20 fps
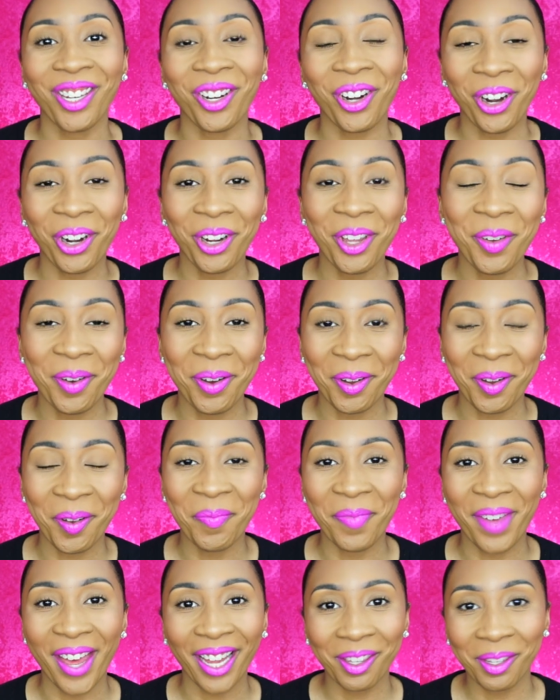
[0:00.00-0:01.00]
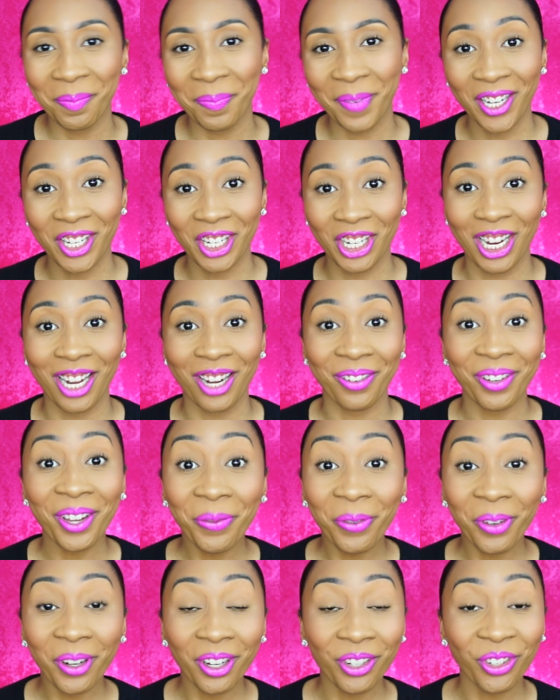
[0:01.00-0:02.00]
Are you welcome back to my channel?
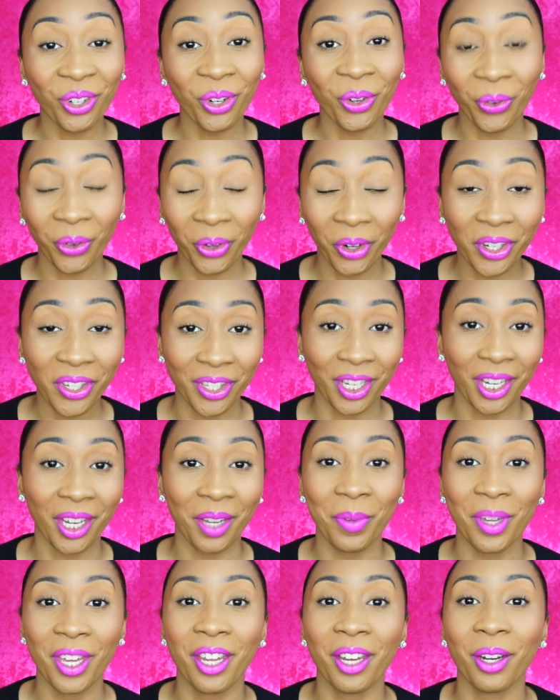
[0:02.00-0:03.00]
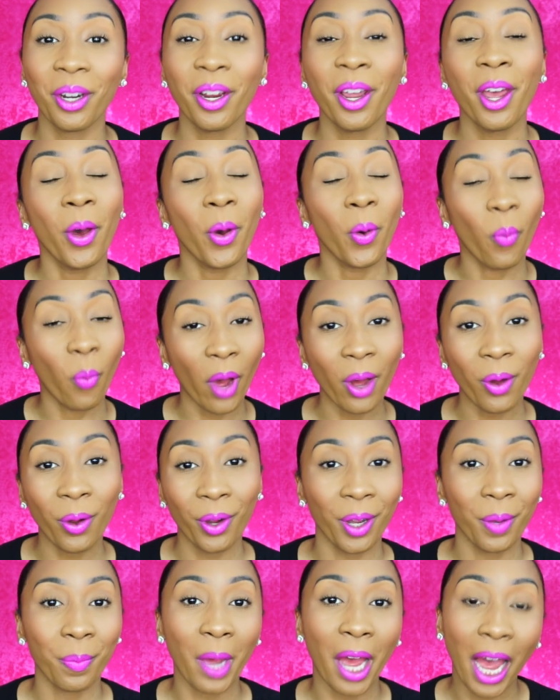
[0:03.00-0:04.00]
If it is your first time here,
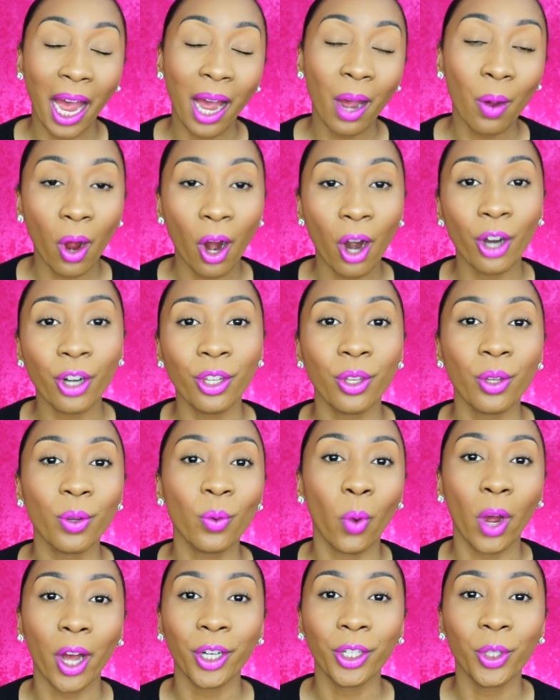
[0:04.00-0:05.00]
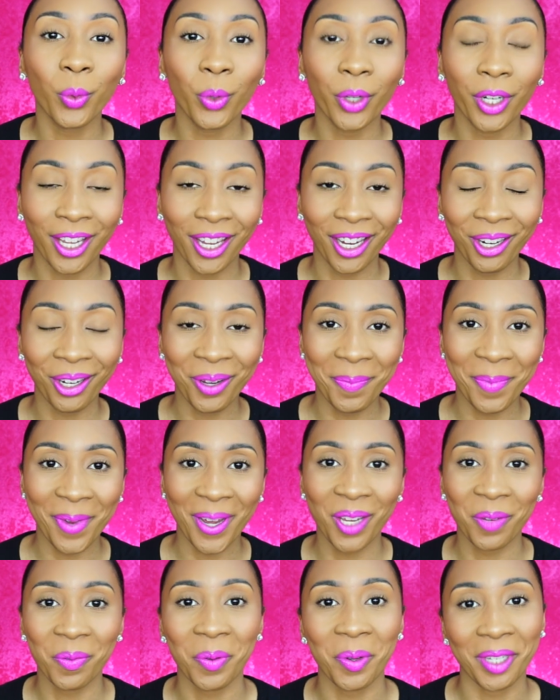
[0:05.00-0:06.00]
welcome. How are you? While you are here, you
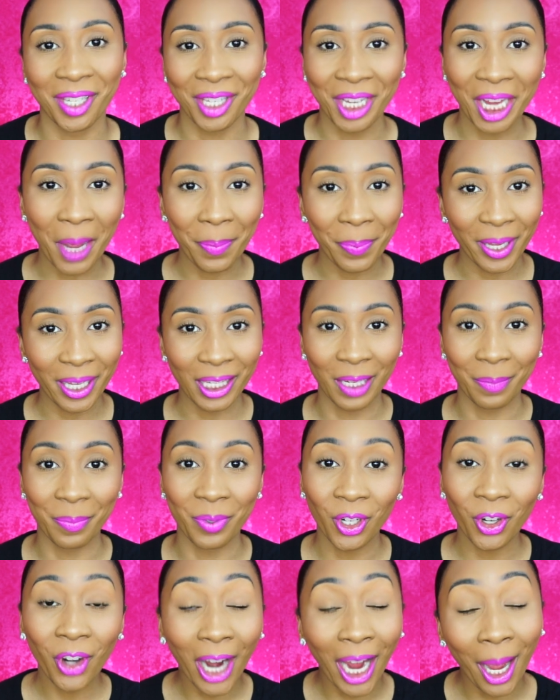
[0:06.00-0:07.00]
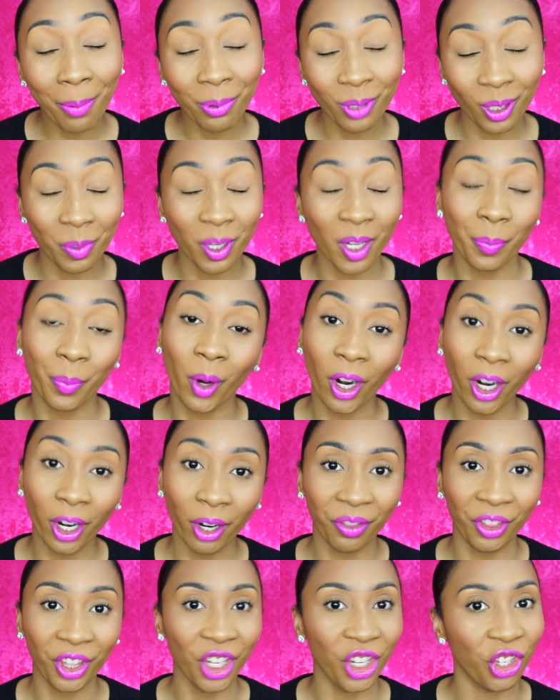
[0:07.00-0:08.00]
might as well stop and subscribe to be a part
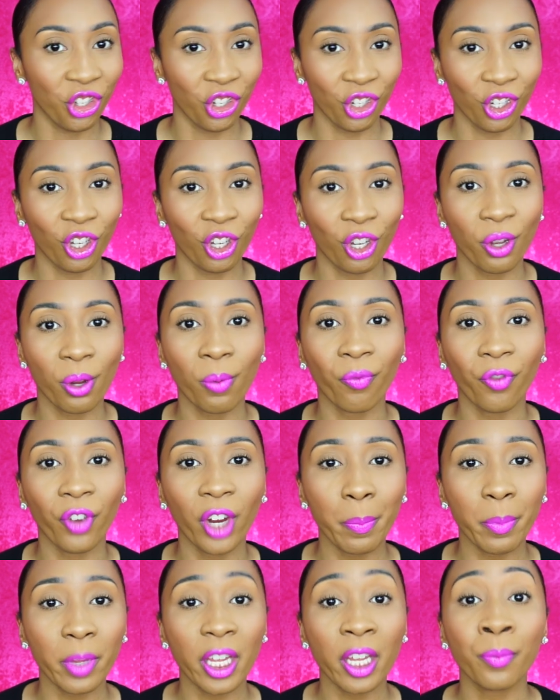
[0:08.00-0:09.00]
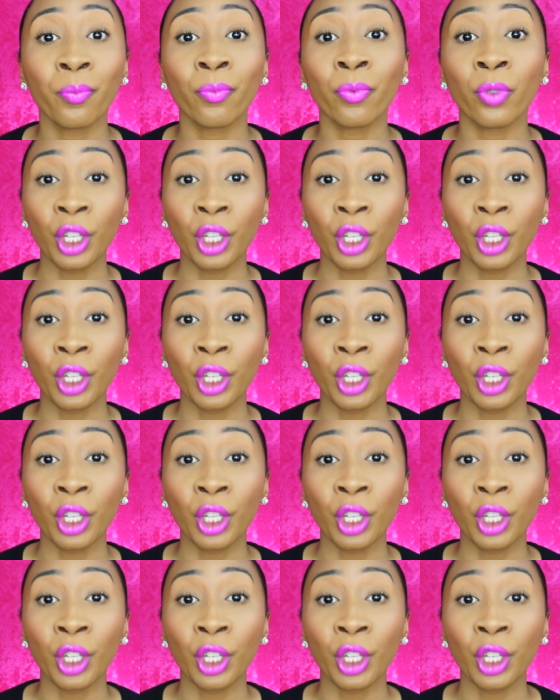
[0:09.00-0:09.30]
of the Sugar Cube family.